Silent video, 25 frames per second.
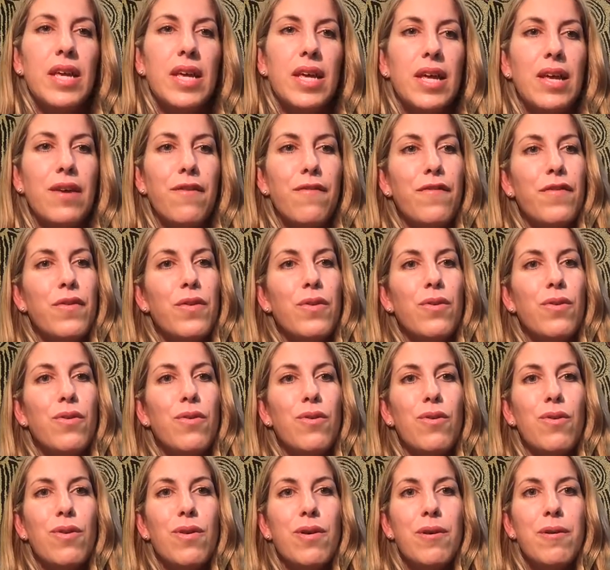if
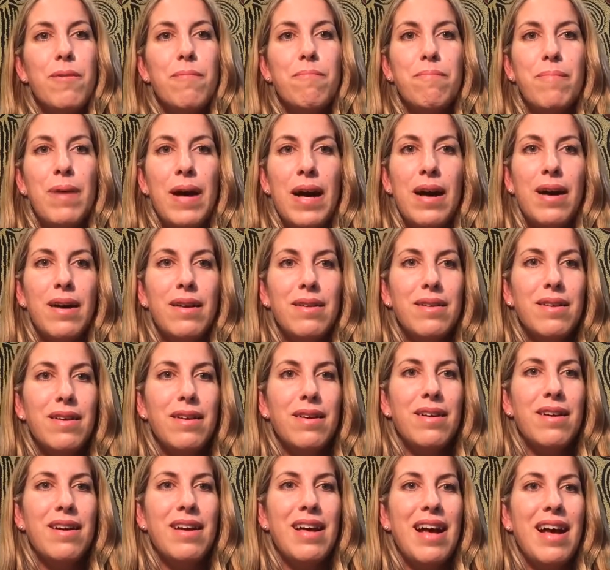your
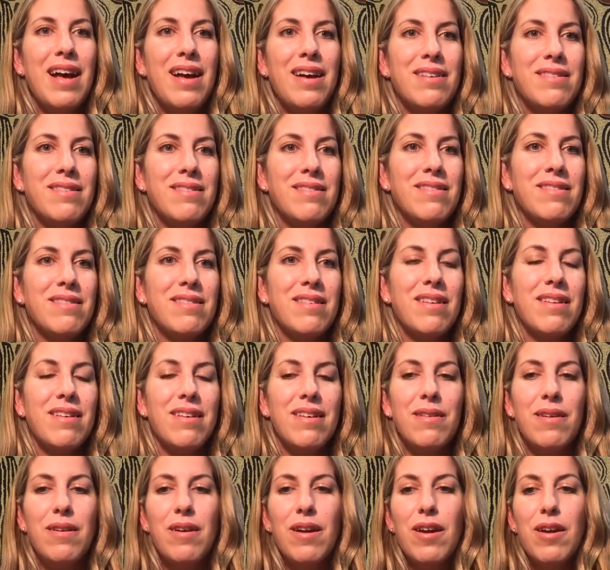partner has
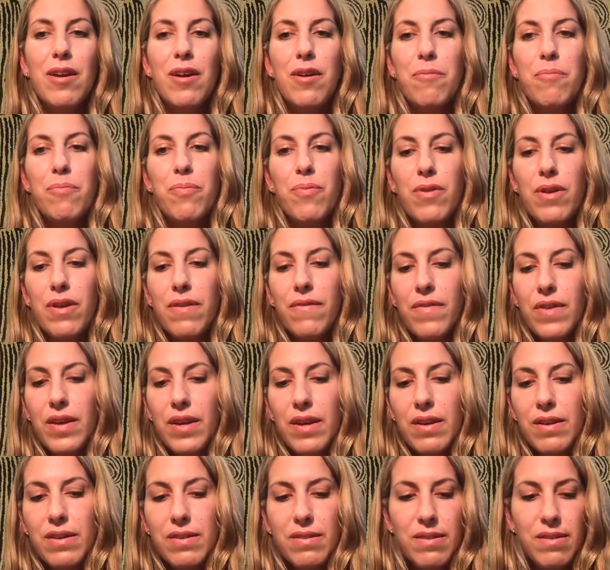a
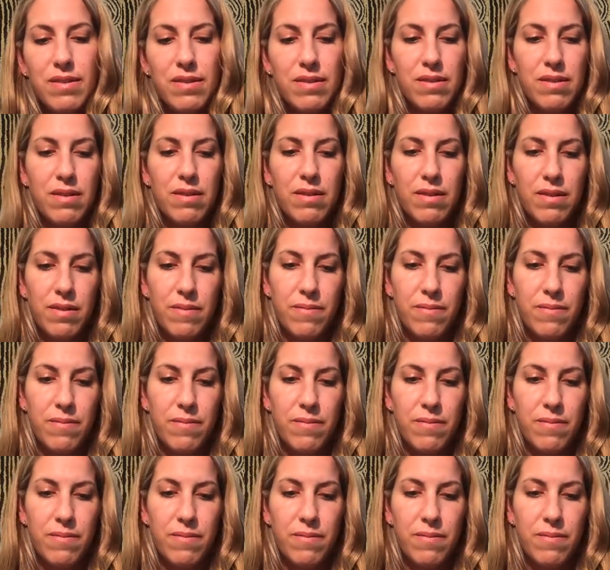previous